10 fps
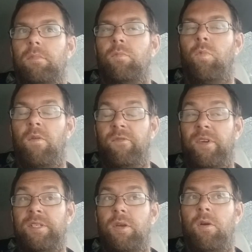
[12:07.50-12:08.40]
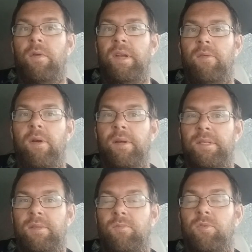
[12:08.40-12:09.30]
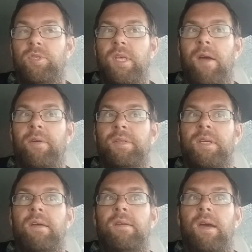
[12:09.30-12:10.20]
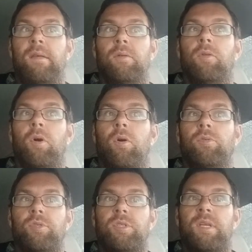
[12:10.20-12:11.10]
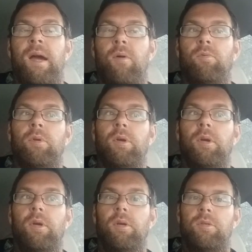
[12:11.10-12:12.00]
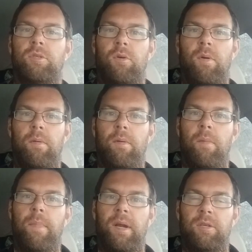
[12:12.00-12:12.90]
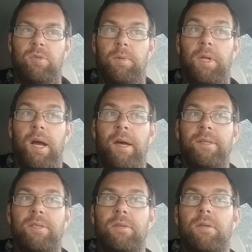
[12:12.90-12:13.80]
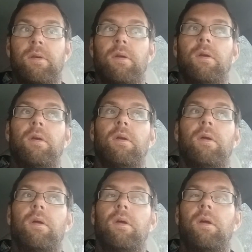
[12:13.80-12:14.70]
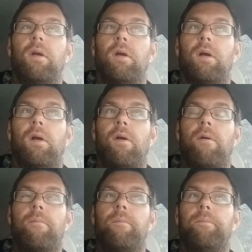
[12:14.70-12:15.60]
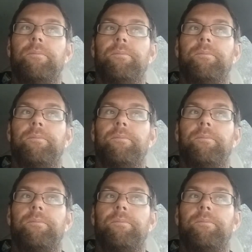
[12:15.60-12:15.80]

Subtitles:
one visit already where I was there a day getting the lawns down to a manageable height, and